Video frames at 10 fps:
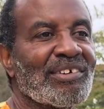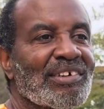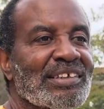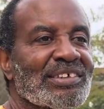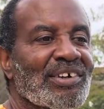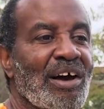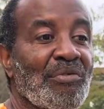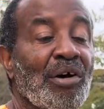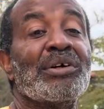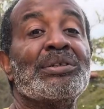And so I've
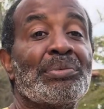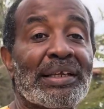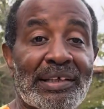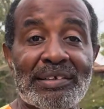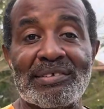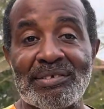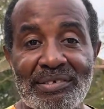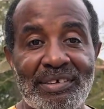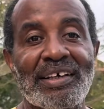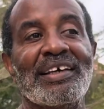always been into
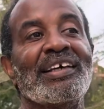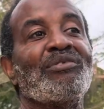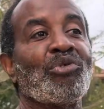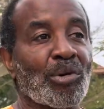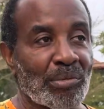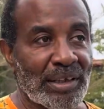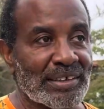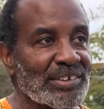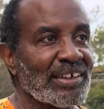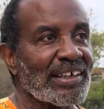informal
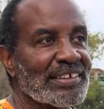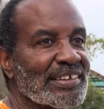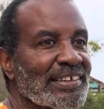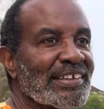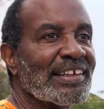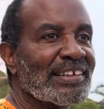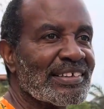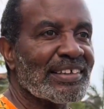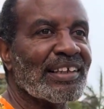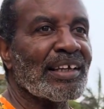education, and I
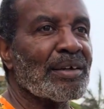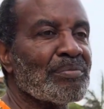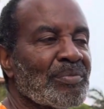still am.